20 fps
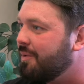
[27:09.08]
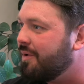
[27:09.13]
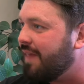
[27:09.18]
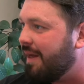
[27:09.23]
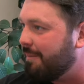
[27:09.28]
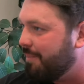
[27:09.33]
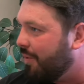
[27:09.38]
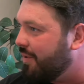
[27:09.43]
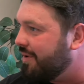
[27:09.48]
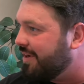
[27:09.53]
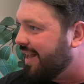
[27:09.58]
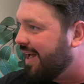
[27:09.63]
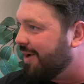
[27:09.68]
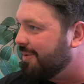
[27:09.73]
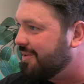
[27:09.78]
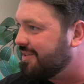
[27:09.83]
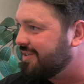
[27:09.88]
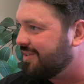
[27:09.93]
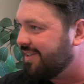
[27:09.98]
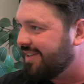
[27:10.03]
we're at that point
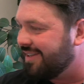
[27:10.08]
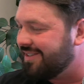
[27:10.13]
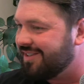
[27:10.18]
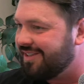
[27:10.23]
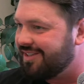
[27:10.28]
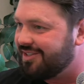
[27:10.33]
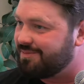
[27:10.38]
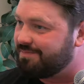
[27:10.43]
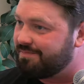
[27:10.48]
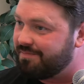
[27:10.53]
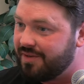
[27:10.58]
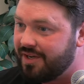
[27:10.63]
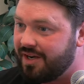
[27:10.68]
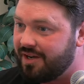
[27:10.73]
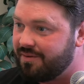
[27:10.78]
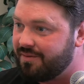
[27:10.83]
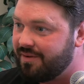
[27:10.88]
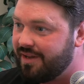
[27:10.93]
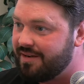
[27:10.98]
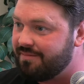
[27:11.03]
now, is, is, is you
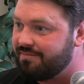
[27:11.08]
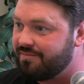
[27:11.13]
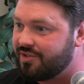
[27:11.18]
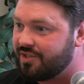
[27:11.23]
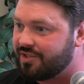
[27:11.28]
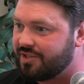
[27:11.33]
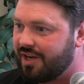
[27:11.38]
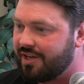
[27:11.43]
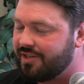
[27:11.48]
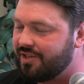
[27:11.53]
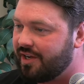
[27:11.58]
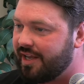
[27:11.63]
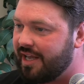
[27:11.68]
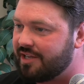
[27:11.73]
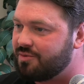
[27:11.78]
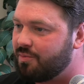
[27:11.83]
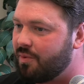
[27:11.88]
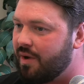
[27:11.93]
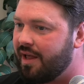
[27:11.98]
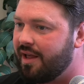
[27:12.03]
know, in society, I
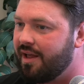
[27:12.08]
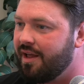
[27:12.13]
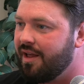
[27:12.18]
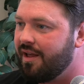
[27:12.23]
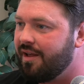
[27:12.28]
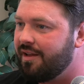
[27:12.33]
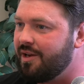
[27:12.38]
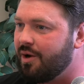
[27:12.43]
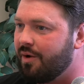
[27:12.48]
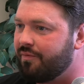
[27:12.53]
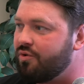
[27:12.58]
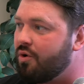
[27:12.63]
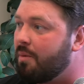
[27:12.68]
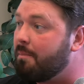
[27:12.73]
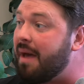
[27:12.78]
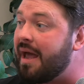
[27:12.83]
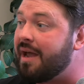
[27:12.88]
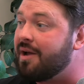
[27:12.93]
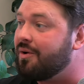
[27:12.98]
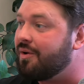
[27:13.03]
guess, where you know, if you're a
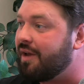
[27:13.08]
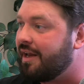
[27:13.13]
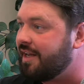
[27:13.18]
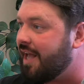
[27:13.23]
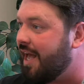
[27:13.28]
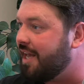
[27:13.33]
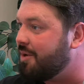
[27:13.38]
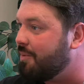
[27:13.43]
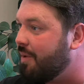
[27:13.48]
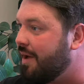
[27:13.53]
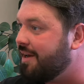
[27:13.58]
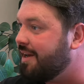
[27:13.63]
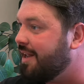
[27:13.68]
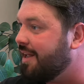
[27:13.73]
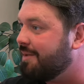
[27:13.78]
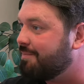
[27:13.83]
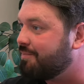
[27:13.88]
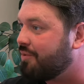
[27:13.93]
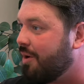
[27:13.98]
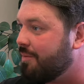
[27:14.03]
male and you're anywhere
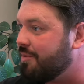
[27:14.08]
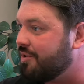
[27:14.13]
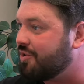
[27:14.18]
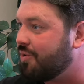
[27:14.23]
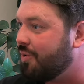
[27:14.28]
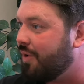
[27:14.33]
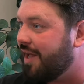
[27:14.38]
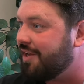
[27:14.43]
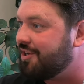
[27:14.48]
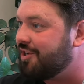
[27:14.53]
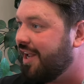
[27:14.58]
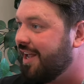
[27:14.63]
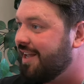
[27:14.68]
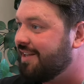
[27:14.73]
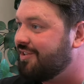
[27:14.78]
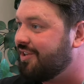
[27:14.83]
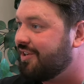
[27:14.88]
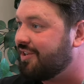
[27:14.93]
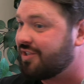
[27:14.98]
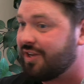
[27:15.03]
near primary school age
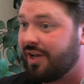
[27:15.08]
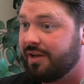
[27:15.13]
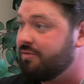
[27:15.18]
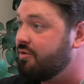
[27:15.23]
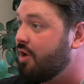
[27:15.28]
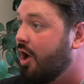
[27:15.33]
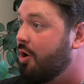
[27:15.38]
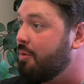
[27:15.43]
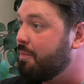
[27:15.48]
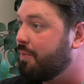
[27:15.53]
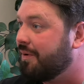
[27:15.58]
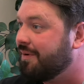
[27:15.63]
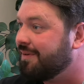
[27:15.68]
kids, you're just like, nope,